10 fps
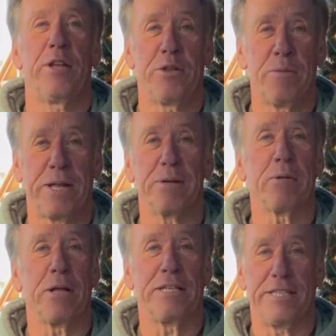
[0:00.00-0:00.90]
too many
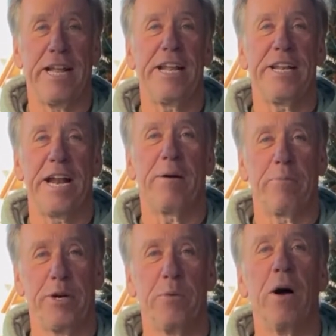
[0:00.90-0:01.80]
complaints. That ended
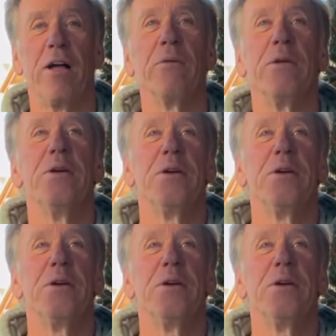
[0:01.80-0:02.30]
out pretty well.